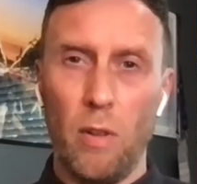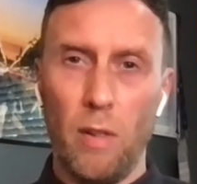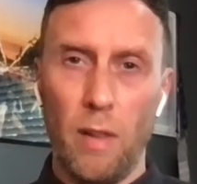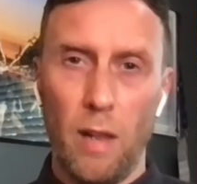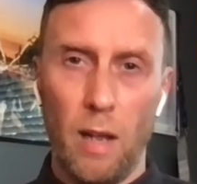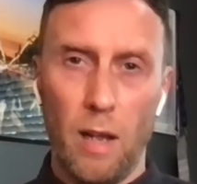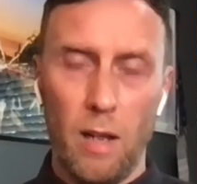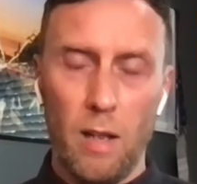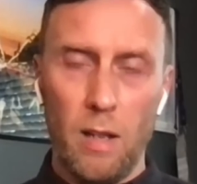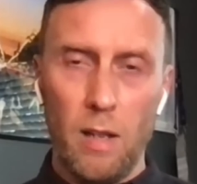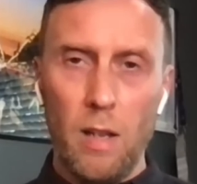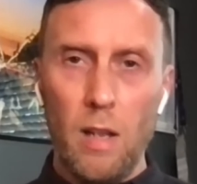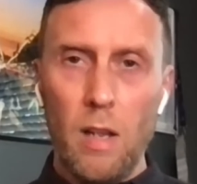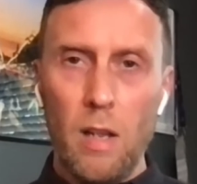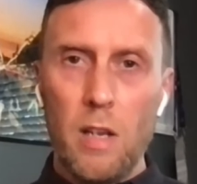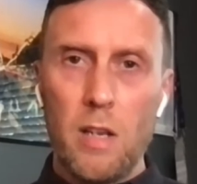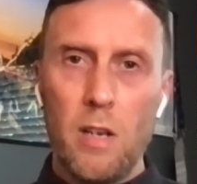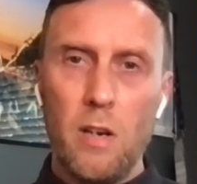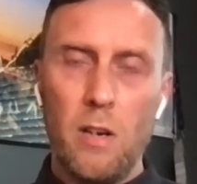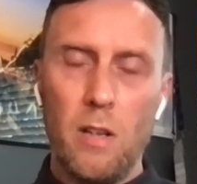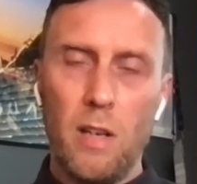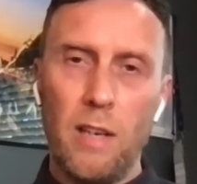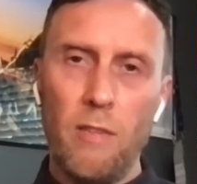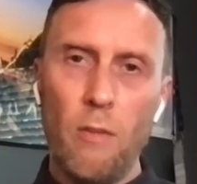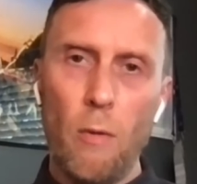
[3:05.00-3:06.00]
that.
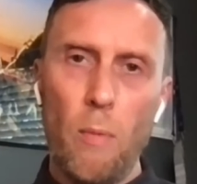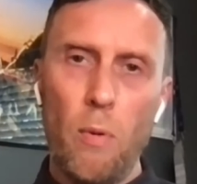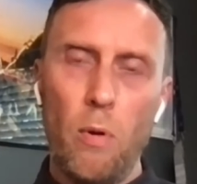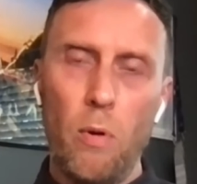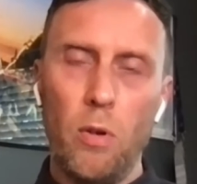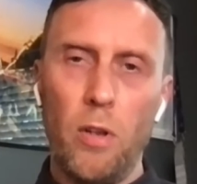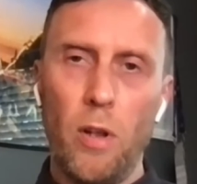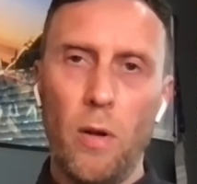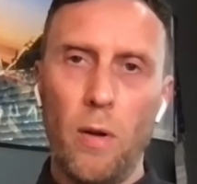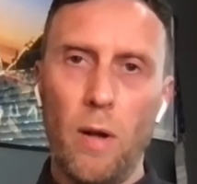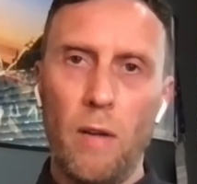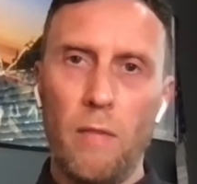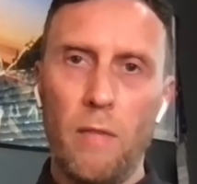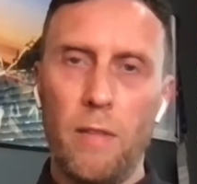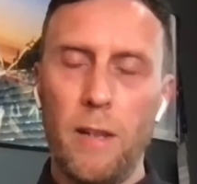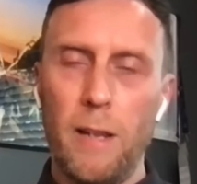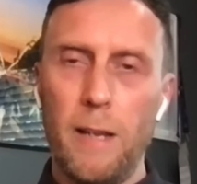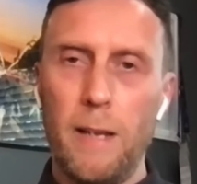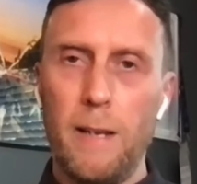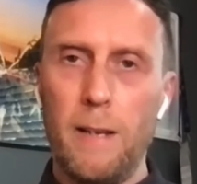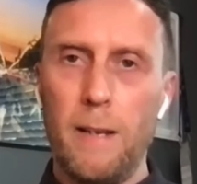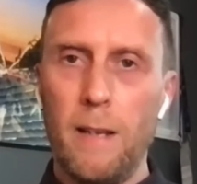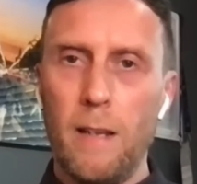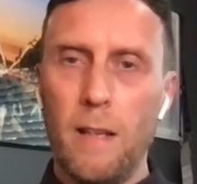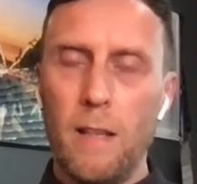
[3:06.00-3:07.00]
You know, Liverpool don't have
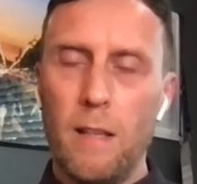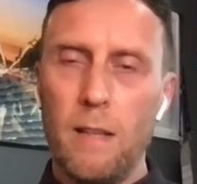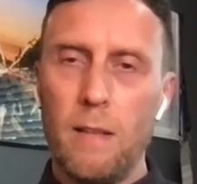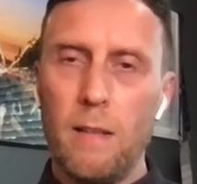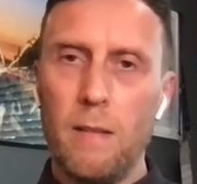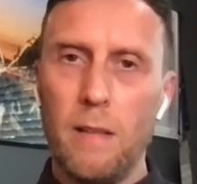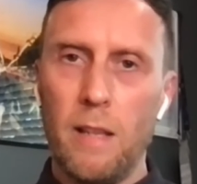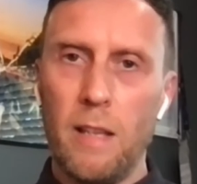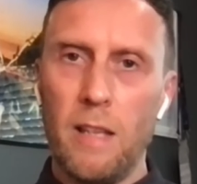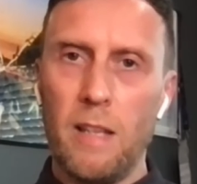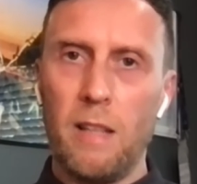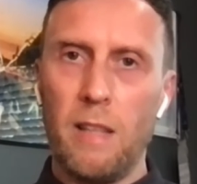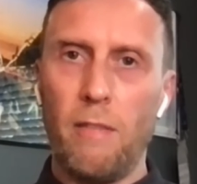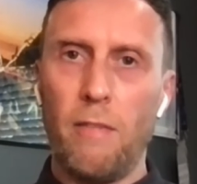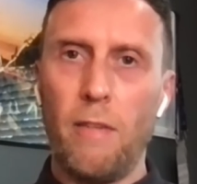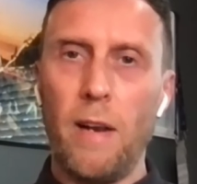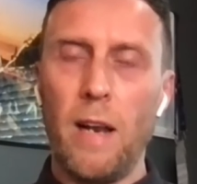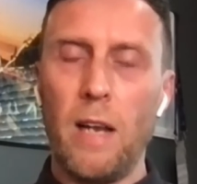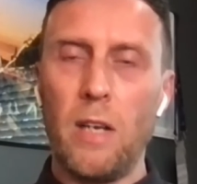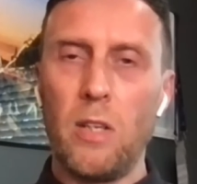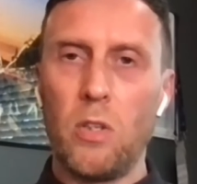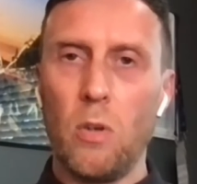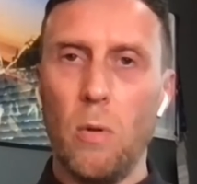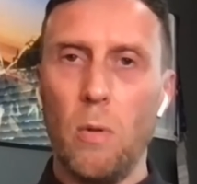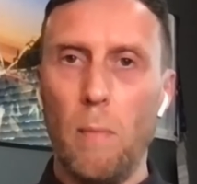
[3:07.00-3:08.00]
the the, the
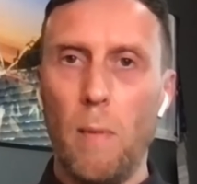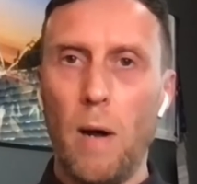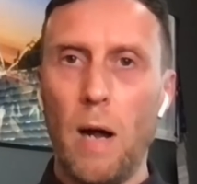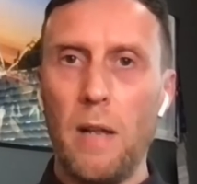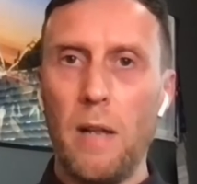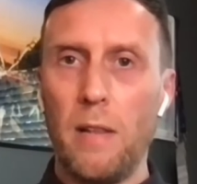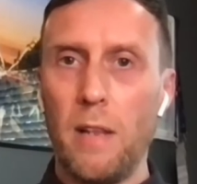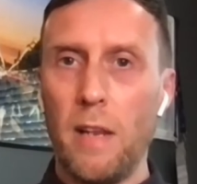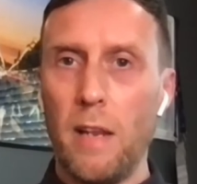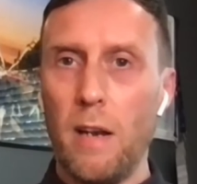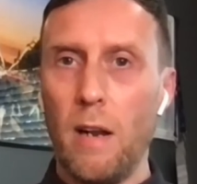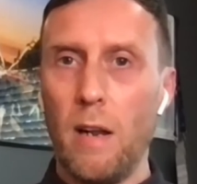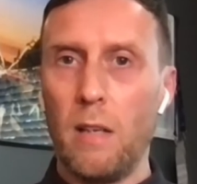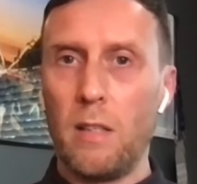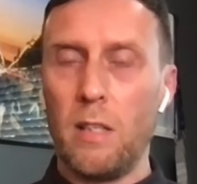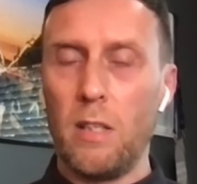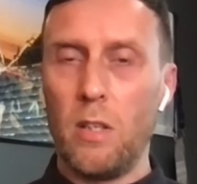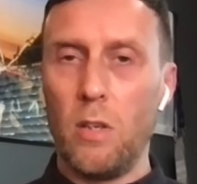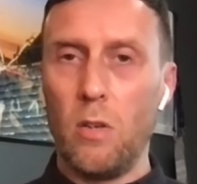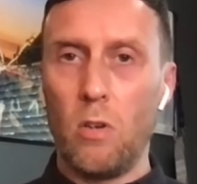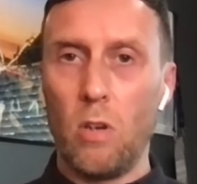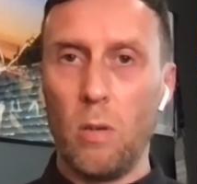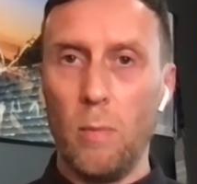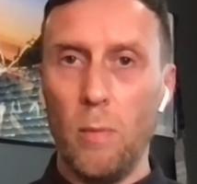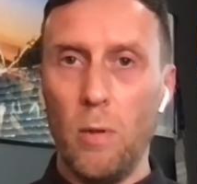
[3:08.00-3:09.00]
financial might that
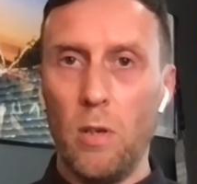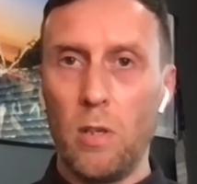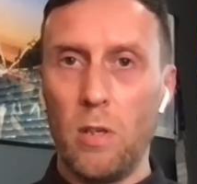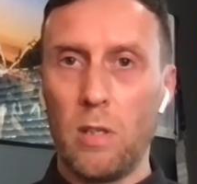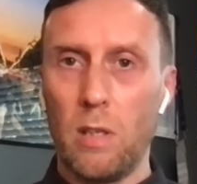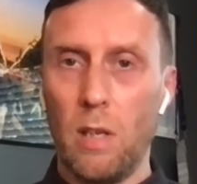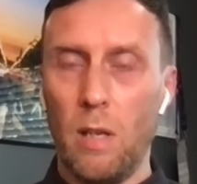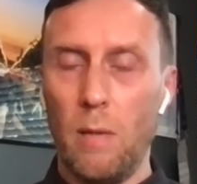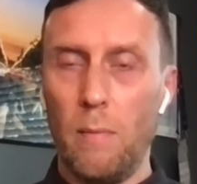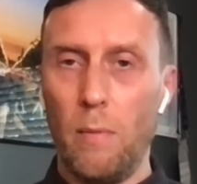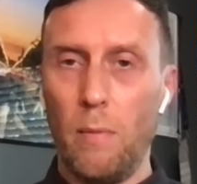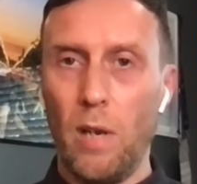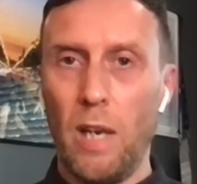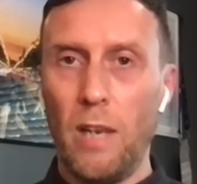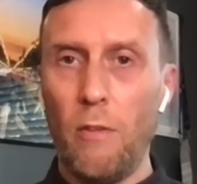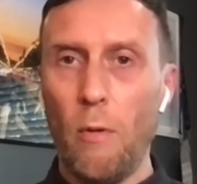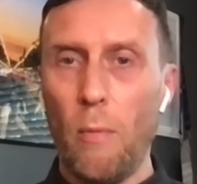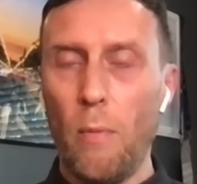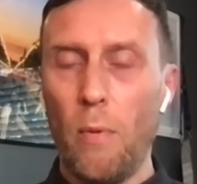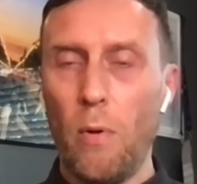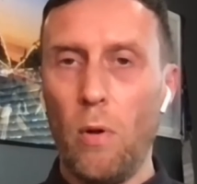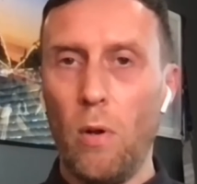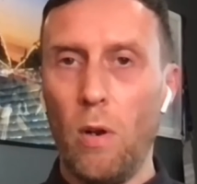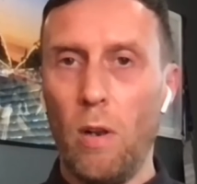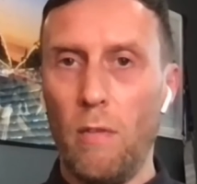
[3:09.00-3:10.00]
United do commercially, but
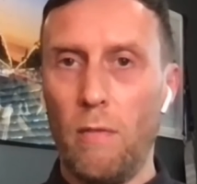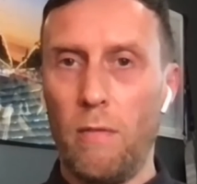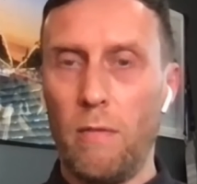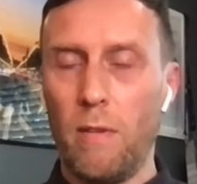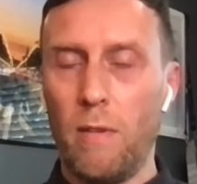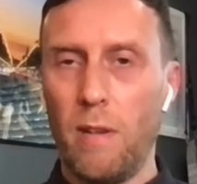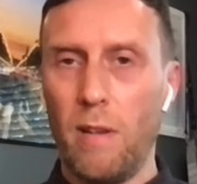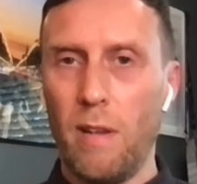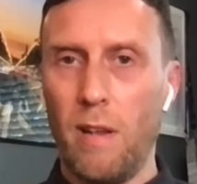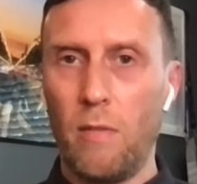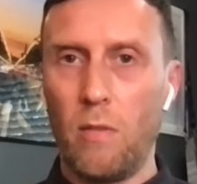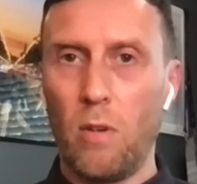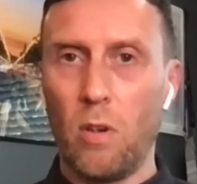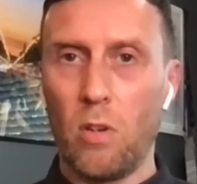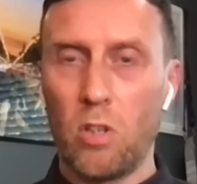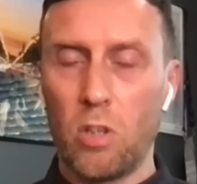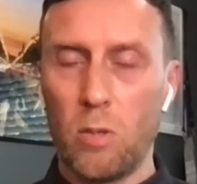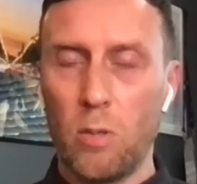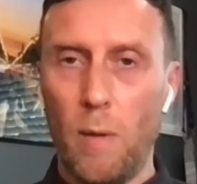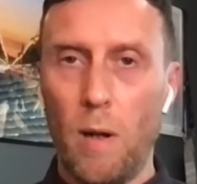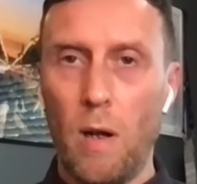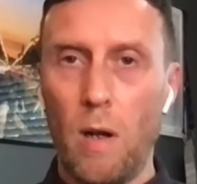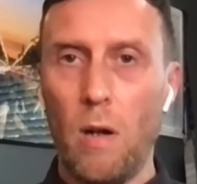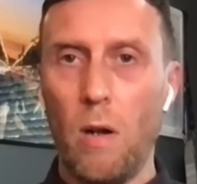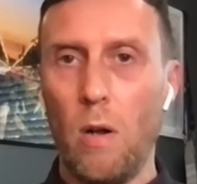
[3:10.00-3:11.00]
Liverpool have, have got
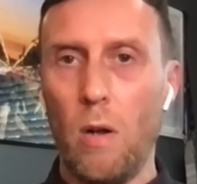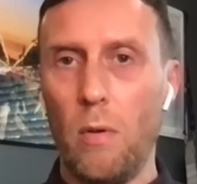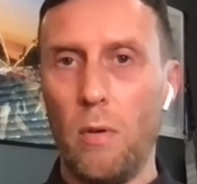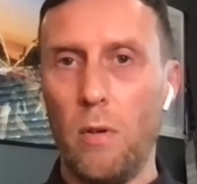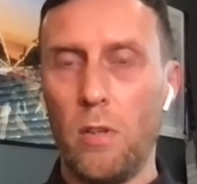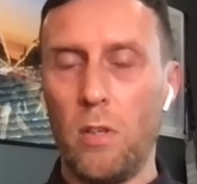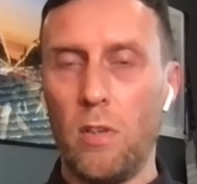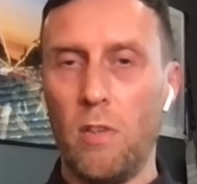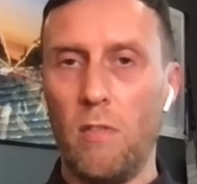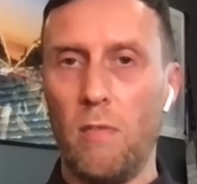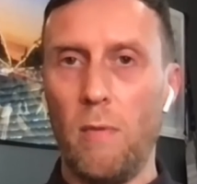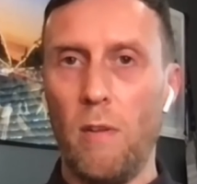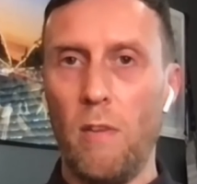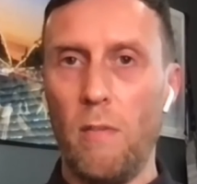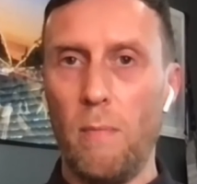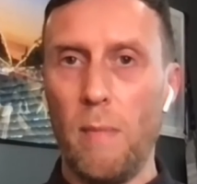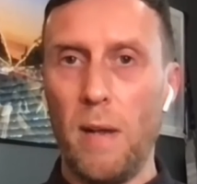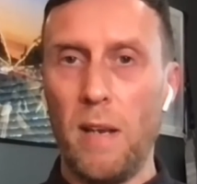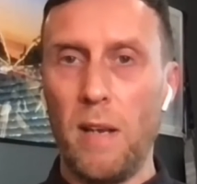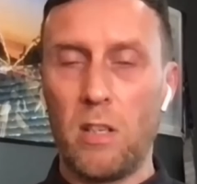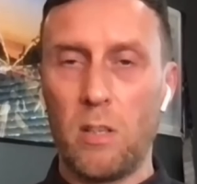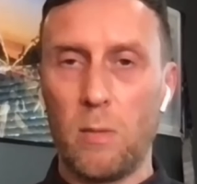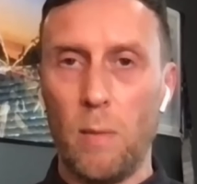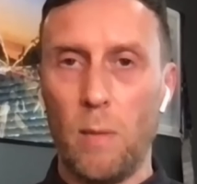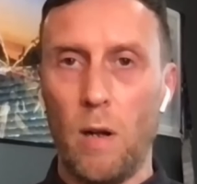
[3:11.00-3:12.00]
smart owners who've, who've,
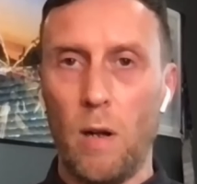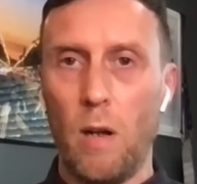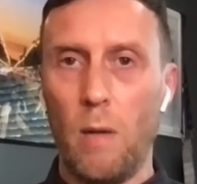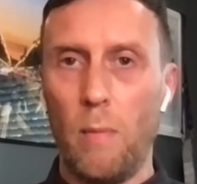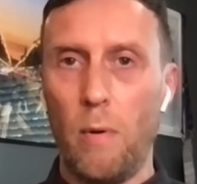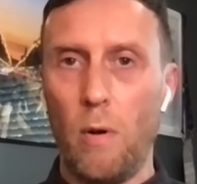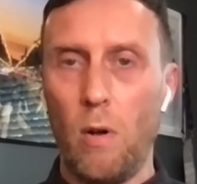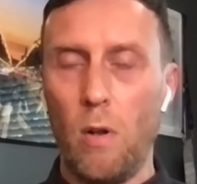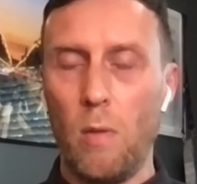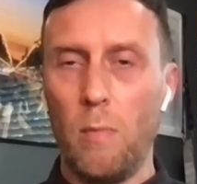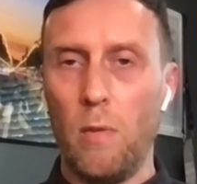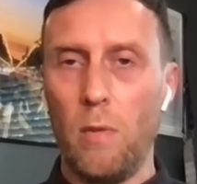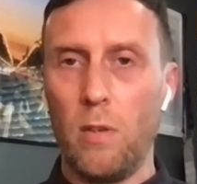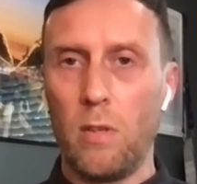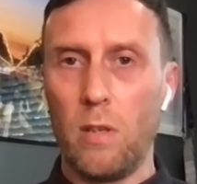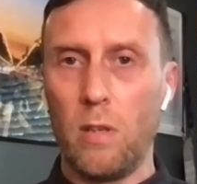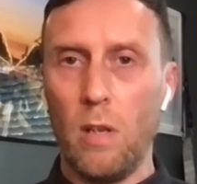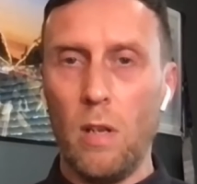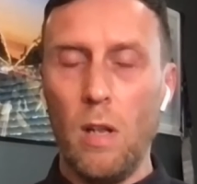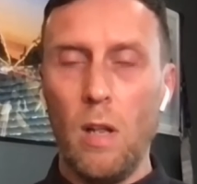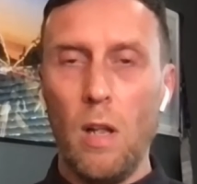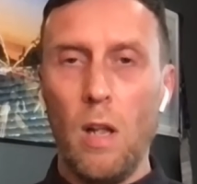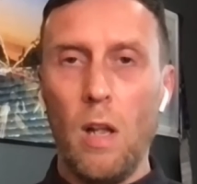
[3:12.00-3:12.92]
made smart appointments,